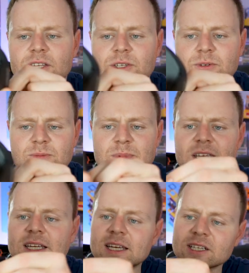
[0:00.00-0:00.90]

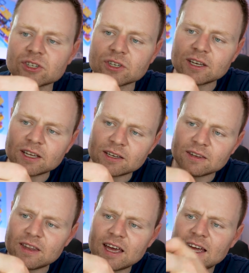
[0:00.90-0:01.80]
USB connection
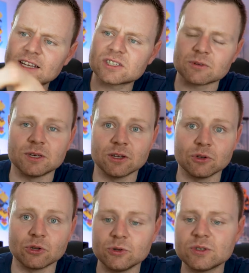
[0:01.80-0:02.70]
in there so we
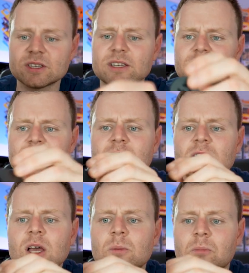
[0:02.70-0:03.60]
don't lose it.
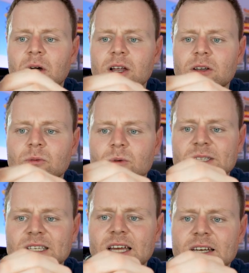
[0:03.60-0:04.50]
But
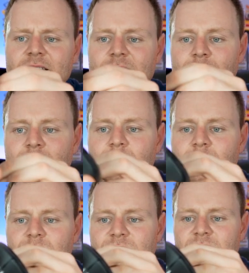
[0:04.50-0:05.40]
once again, if we do
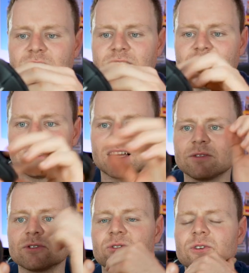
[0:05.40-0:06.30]
lose it, kind
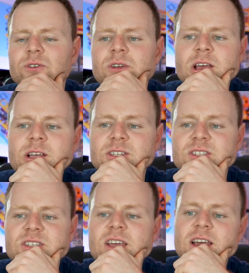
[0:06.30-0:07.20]
of screwed.
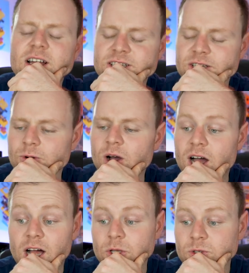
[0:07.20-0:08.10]
Because I tell you what,
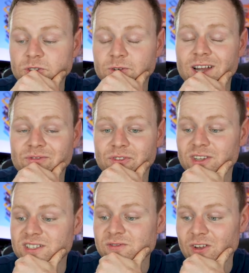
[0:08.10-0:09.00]
I looked around for
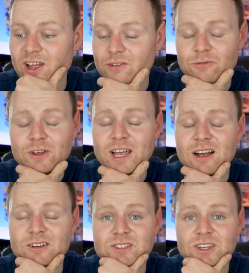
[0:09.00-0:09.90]
this for like 3
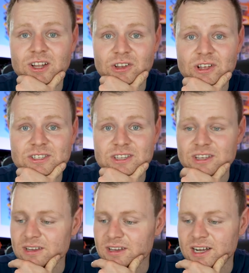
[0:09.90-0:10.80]
hours and I lost
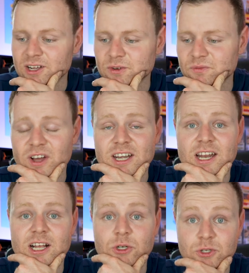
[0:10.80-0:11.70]
it and I couldn't find it.
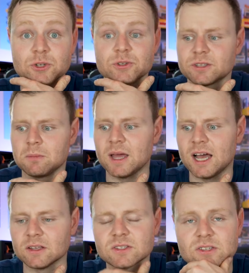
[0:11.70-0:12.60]
I couldn't use the mouse.